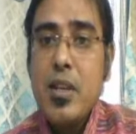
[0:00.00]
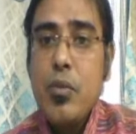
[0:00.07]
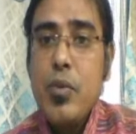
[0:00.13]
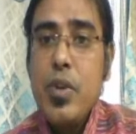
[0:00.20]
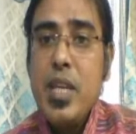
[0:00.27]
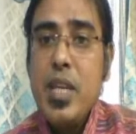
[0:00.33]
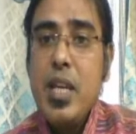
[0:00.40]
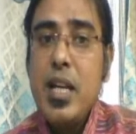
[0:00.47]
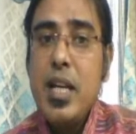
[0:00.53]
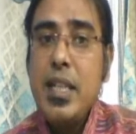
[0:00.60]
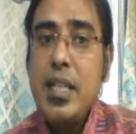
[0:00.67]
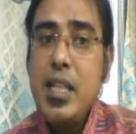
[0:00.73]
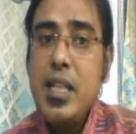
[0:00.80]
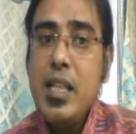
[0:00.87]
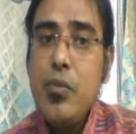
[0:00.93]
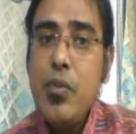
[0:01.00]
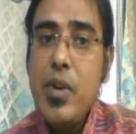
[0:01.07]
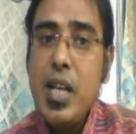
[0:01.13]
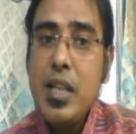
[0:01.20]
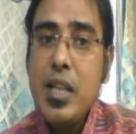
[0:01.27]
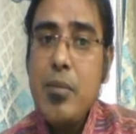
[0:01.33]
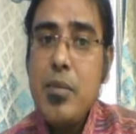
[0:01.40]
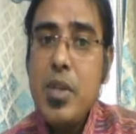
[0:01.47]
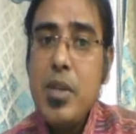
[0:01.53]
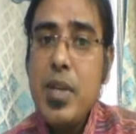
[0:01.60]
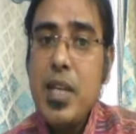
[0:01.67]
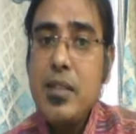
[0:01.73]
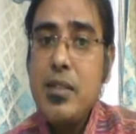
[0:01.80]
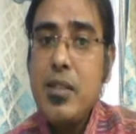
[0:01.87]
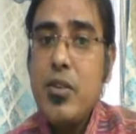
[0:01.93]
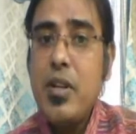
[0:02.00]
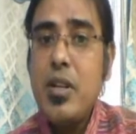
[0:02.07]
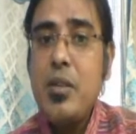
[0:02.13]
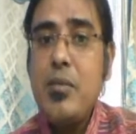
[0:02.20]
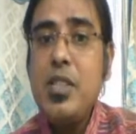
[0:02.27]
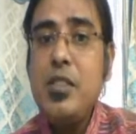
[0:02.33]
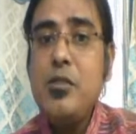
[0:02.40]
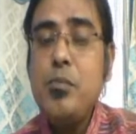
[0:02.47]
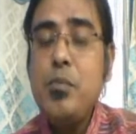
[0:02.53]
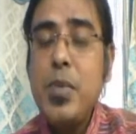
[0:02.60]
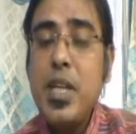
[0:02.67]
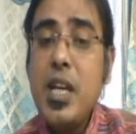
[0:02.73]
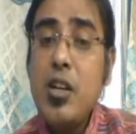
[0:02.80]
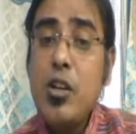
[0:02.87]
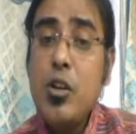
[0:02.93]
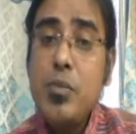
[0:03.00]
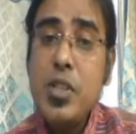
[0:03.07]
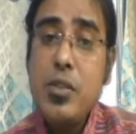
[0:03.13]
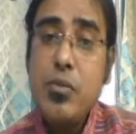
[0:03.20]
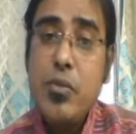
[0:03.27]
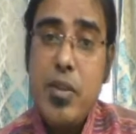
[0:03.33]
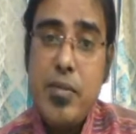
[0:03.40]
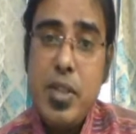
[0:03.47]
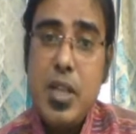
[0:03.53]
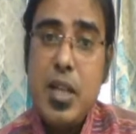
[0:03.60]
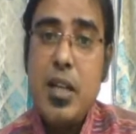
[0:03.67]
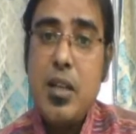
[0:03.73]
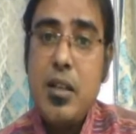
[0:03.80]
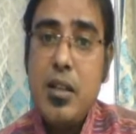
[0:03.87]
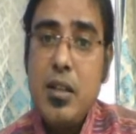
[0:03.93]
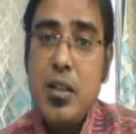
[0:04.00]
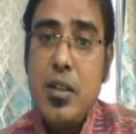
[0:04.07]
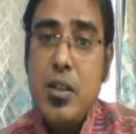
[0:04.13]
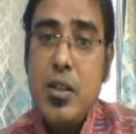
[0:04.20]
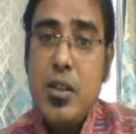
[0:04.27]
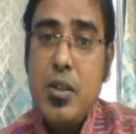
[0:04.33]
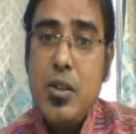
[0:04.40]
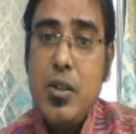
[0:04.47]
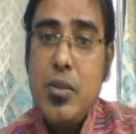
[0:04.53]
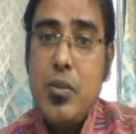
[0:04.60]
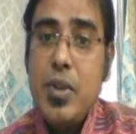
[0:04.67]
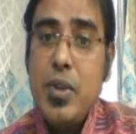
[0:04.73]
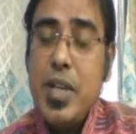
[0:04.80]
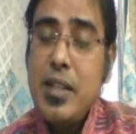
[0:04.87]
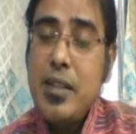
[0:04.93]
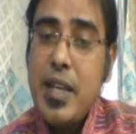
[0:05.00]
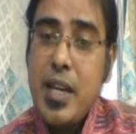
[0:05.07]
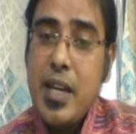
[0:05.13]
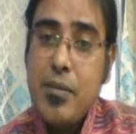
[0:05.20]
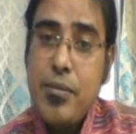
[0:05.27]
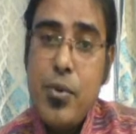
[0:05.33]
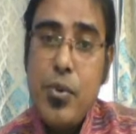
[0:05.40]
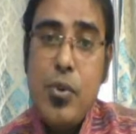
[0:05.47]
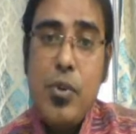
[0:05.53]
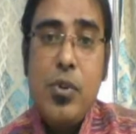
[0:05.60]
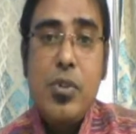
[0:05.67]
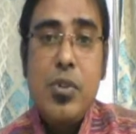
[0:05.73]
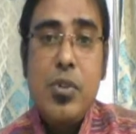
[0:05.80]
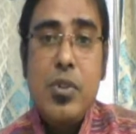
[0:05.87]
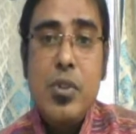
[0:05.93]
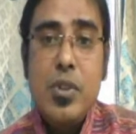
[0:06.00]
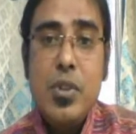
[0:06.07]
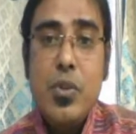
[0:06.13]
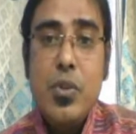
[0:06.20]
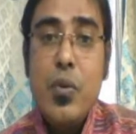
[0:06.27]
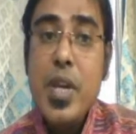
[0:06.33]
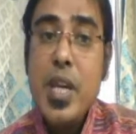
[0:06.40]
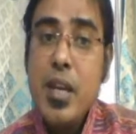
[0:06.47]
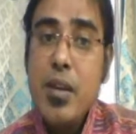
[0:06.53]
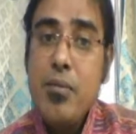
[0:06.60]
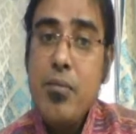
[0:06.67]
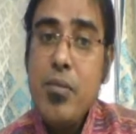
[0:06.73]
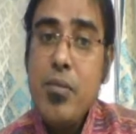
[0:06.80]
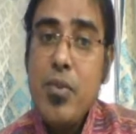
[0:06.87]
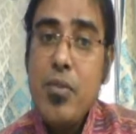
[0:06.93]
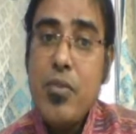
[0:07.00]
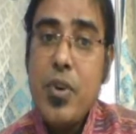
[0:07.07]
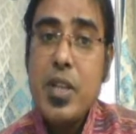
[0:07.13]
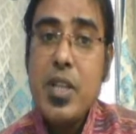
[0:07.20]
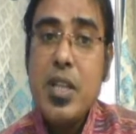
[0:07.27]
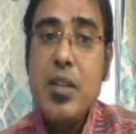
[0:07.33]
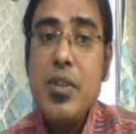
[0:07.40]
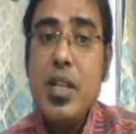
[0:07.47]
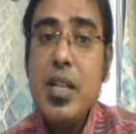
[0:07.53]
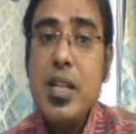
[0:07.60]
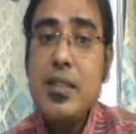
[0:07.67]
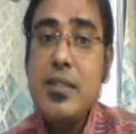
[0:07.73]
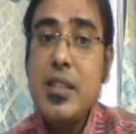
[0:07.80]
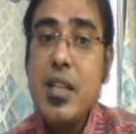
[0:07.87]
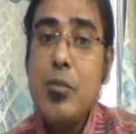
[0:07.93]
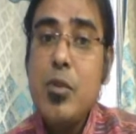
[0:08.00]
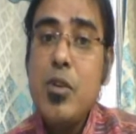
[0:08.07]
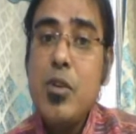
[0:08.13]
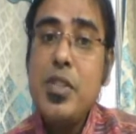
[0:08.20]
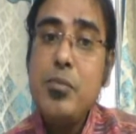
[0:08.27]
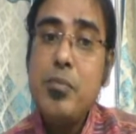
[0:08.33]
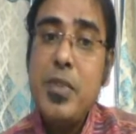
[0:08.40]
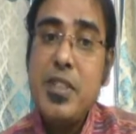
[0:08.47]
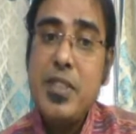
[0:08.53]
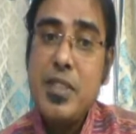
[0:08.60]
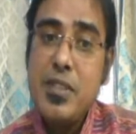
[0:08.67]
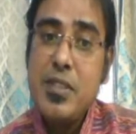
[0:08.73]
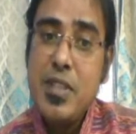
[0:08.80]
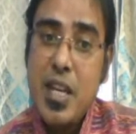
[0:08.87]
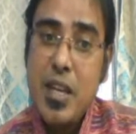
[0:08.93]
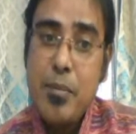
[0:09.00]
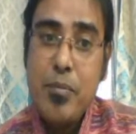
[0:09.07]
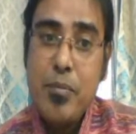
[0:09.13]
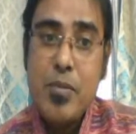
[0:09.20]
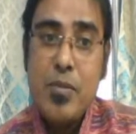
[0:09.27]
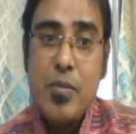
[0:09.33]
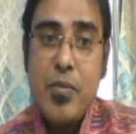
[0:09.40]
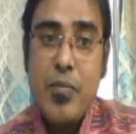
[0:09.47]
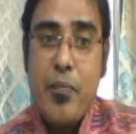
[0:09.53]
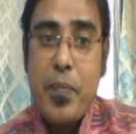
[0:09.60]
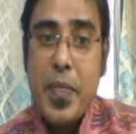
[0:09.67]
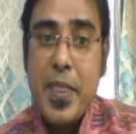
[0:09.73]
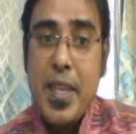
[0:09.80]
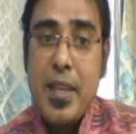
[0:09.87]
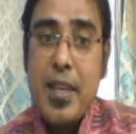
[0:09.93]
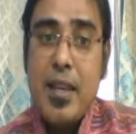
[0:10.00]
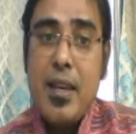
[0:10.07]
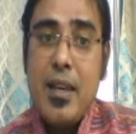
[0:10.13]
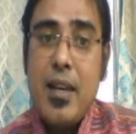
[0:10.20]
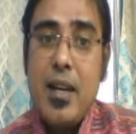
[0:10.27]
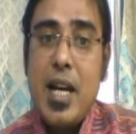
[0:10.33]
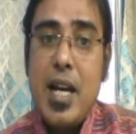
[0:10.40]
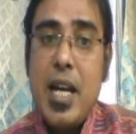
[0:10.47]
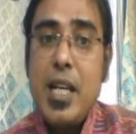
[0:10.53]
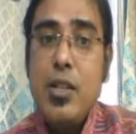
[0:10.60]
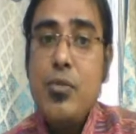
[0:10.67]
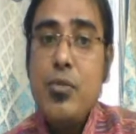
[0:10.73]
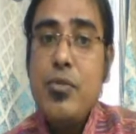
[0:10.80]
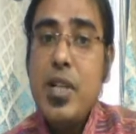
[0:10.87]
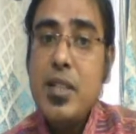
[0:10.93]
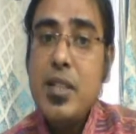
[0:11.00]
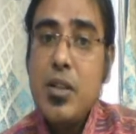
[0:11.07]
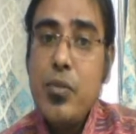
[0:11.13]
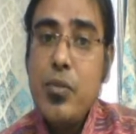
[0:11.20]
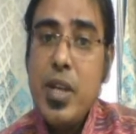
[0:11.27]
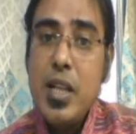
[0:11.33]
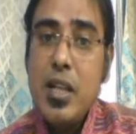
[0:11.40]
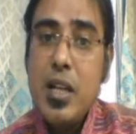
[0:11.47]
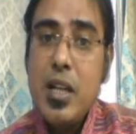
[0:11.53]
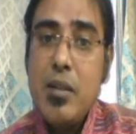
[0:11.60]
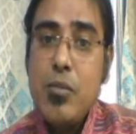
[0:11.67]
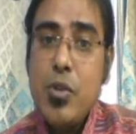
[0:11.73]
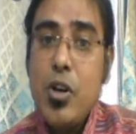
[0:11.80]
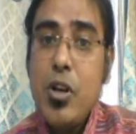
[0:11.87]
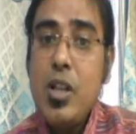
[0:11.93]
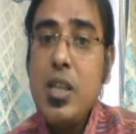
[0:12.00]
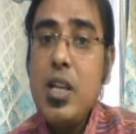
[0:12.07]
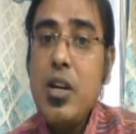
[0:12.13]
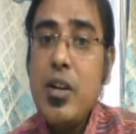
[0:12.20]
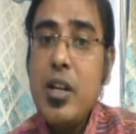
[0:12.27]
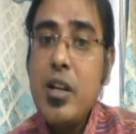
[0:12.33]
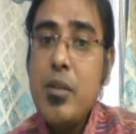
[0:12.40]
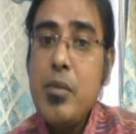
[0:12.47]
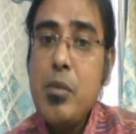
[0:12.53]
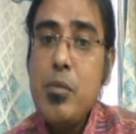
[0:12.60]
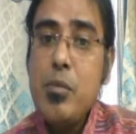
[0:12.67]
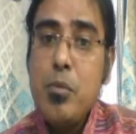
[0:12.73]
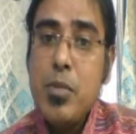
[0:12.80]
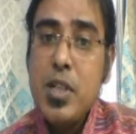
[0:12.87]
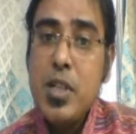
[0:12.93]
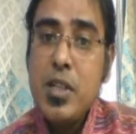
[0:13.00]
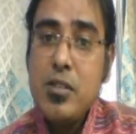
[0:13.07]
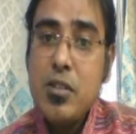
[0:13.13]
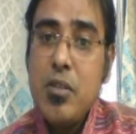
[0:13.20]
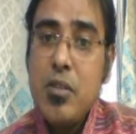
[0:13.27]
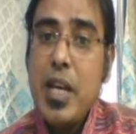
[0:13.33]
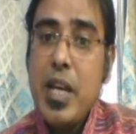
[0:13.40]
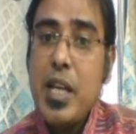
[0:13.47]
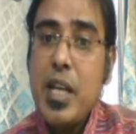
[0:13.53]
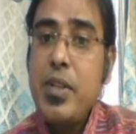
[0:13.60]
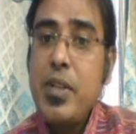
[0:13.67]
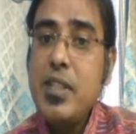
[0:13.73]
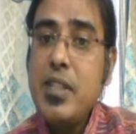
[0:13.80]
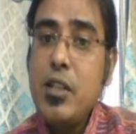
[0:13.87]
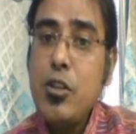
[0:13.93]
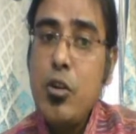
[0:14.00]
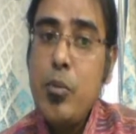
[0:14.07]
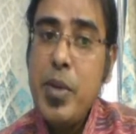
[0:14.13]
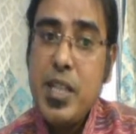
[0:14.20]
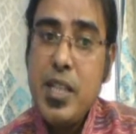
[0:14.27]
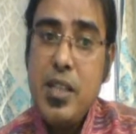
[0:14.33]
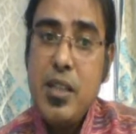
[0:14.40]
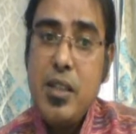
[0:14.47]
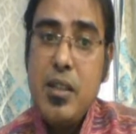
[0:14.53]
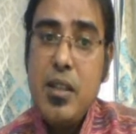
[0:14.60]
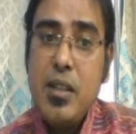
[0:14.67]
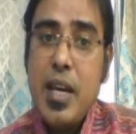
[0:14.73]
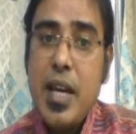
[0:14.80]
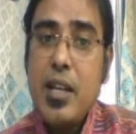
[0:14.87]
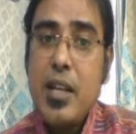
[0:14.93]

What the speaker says: We heartily welcome him as the Honorable Speaker of this webinar. We are thankful to him for giving us some of his precious time. I do further welcome all the honorable members of Advisory Committee and